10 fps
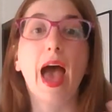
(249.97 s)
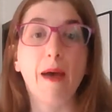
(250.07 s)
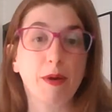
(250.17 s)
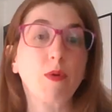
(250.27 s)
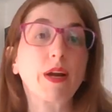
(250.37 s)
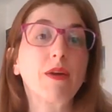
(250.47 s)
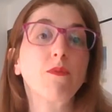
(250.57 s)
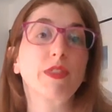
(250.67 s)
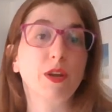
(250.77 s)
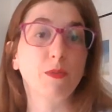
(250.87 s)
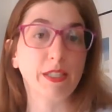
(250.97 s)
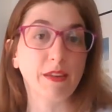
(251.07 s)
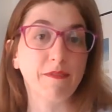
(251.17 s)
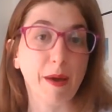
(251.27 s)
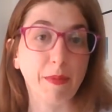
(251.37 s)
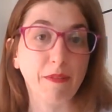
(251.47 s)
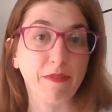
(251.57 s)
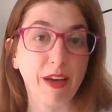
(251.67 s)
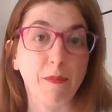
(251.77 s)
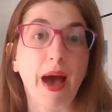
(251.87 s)
And by working with the Erasing Family
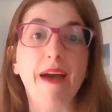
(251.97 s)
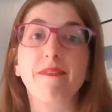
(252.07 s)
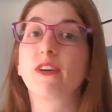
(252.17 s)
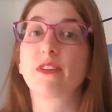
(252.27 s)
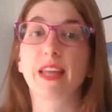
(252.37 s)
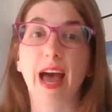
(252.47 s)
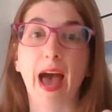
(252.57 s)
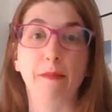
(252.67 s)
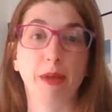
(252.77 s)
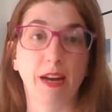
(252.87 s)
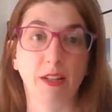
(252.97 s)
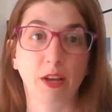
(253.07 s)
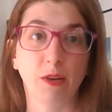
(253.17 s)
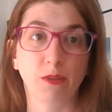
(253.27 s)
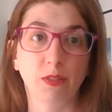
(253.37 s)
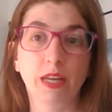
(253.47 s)
film, I've learned that I'm not alone.